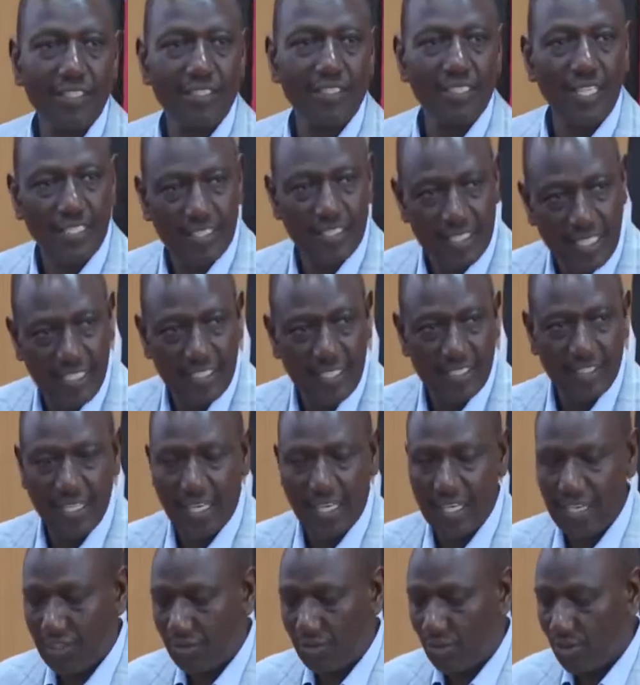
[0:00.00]
asanteni
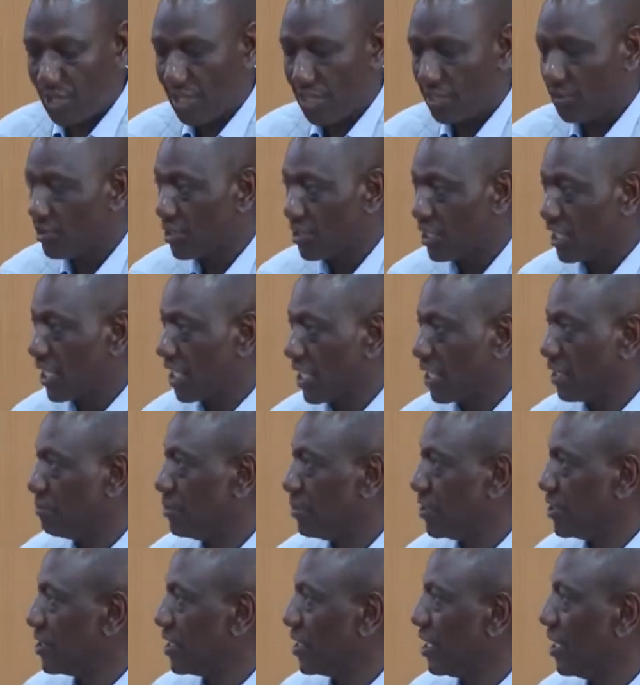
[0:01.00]
sana kwa
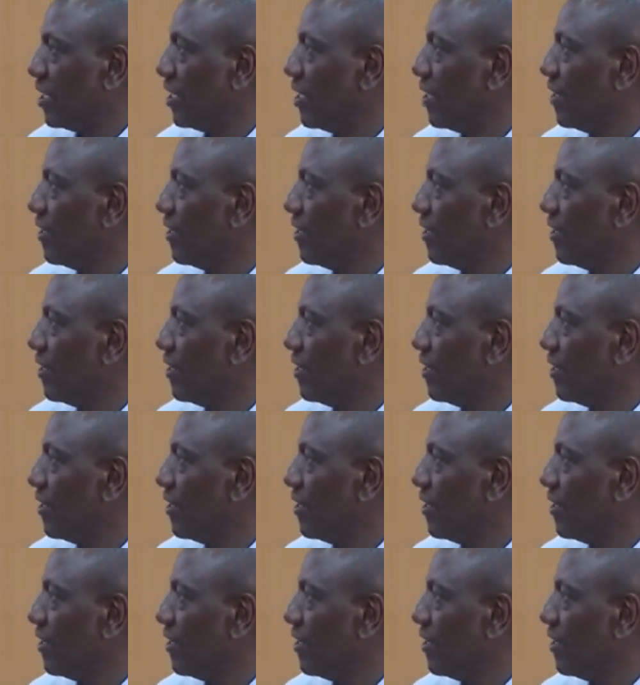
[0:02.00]
kunikaribisha